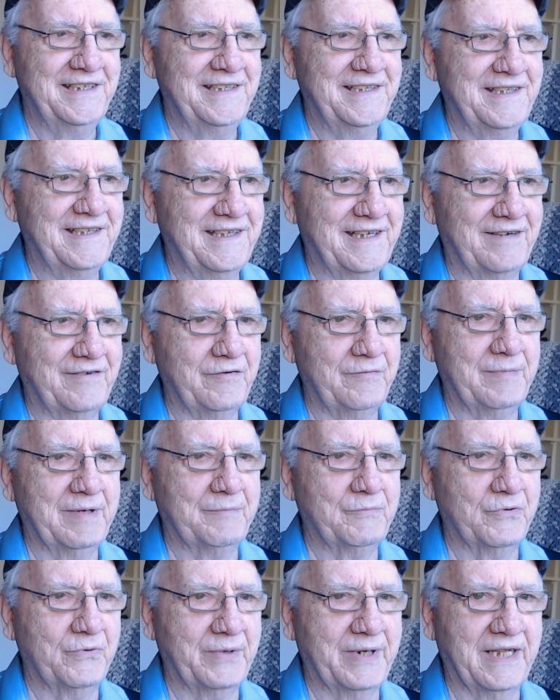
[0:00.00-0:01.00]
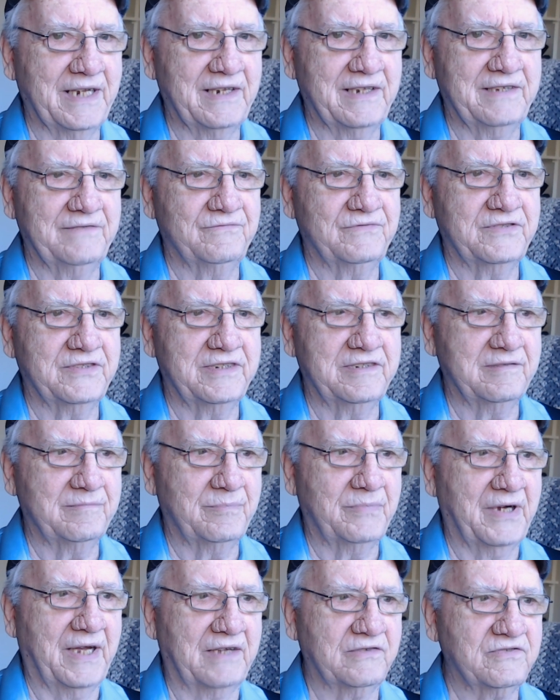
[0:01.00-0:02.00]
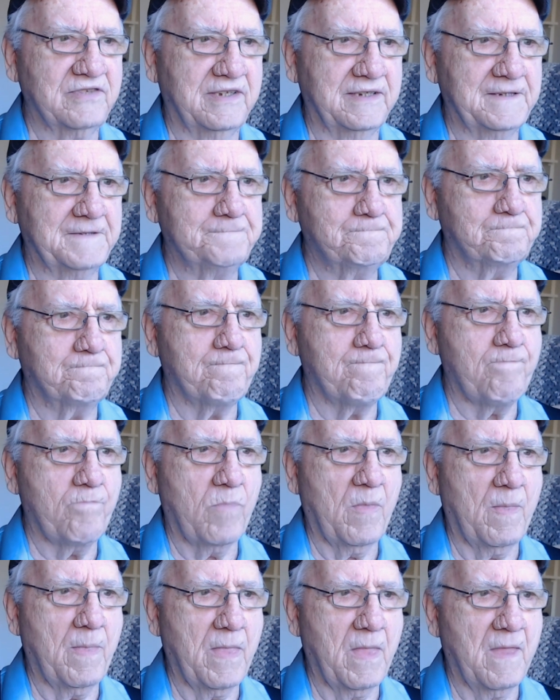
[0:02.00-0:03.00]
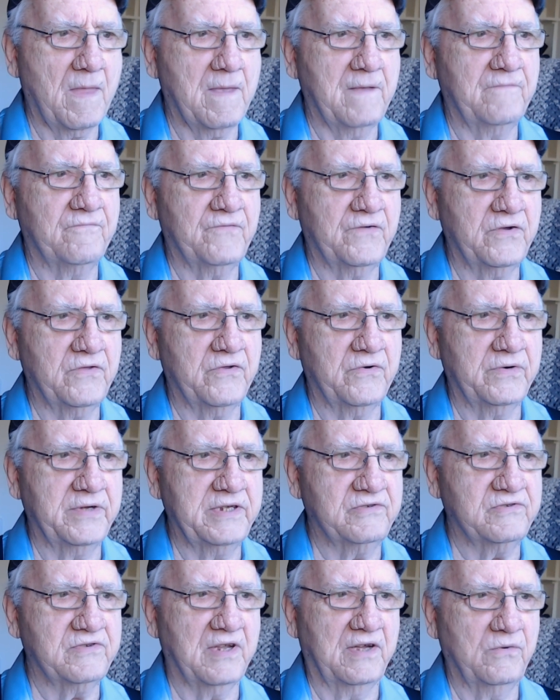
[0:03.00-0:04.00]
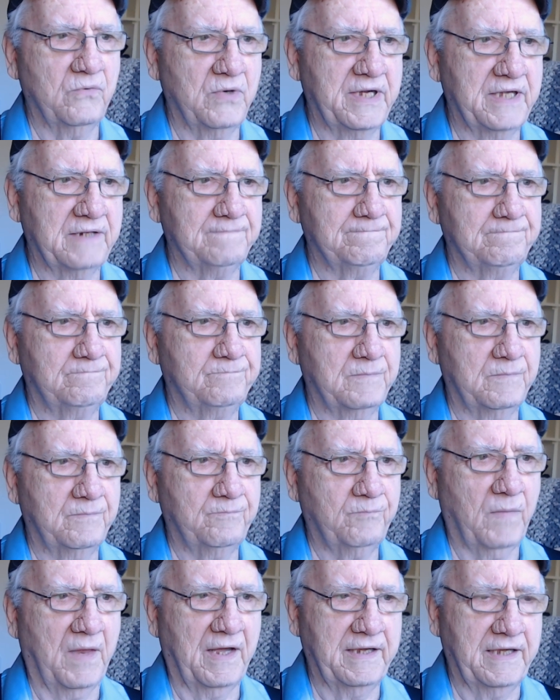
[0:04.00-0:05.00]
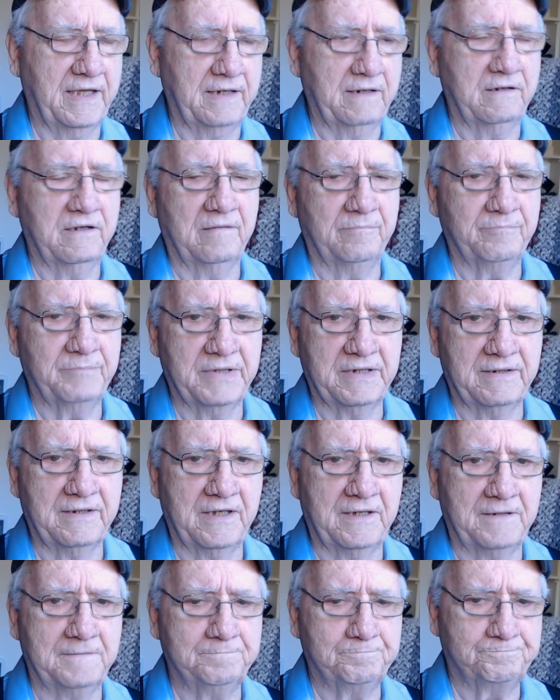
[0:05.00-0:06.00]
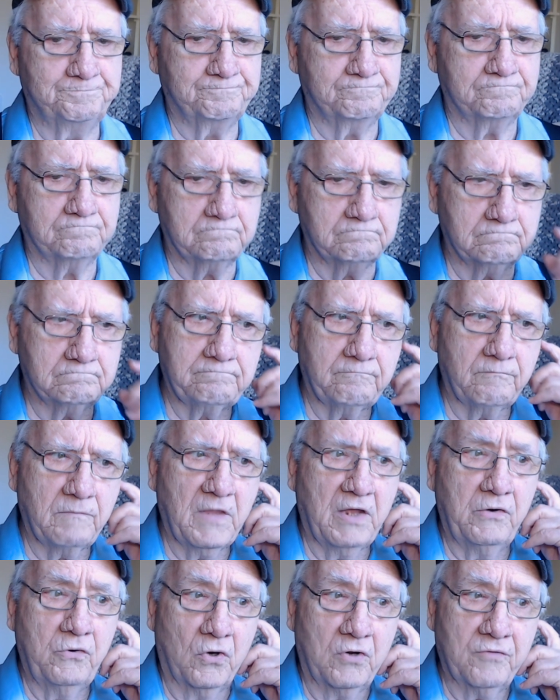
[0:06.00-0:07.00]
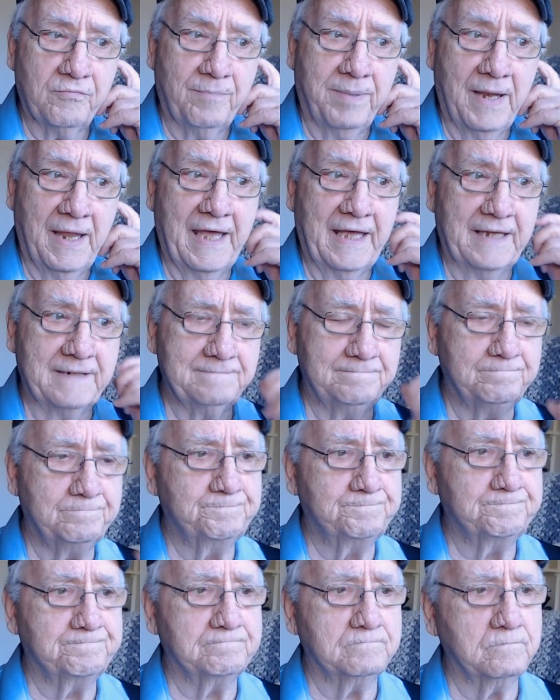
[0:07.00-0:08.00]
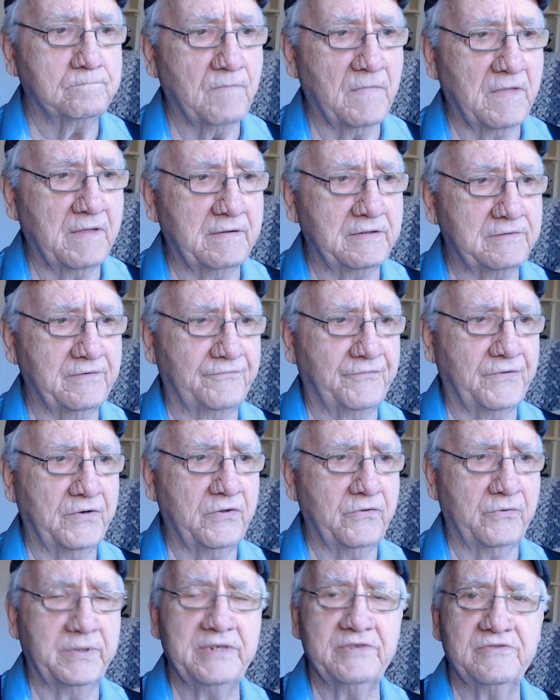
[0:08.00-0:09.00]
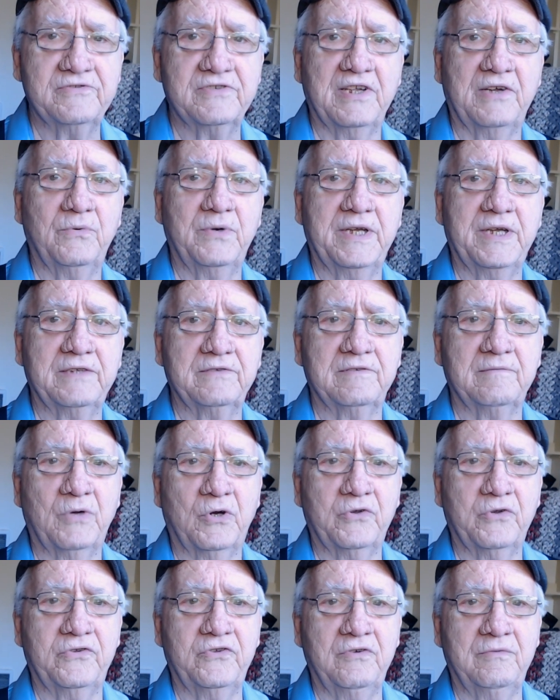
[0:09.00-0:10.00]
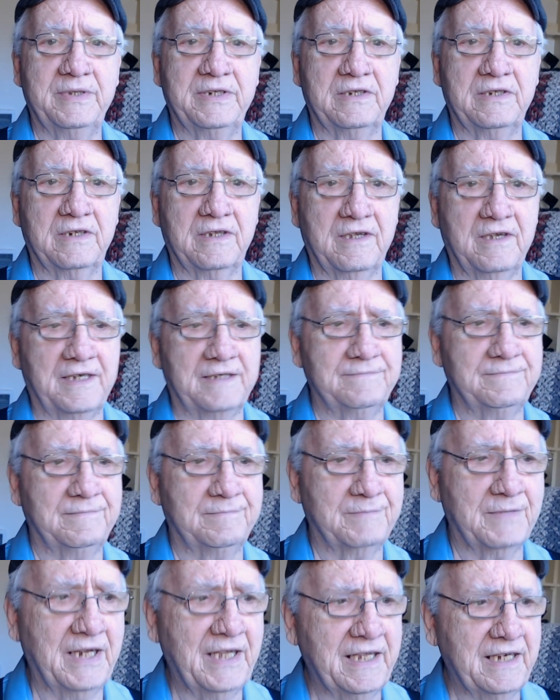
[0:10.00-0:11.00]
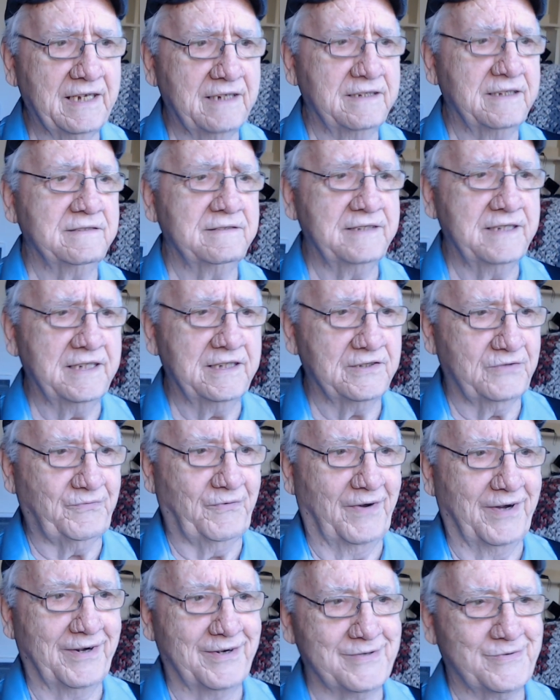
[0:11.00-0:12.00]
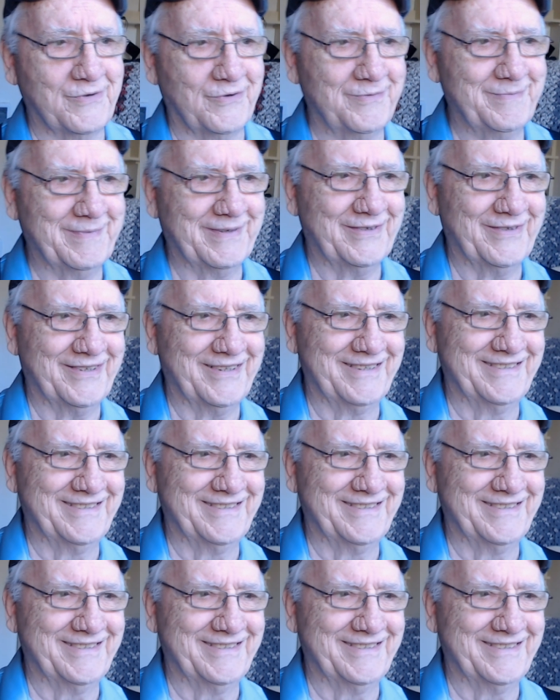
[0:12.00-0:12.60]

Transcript: I remember when I lived in Nebraska, the further east I went, I ended up in North Platte. The further east I went, the more humid it got. Glad I didn't get as far as Omaha.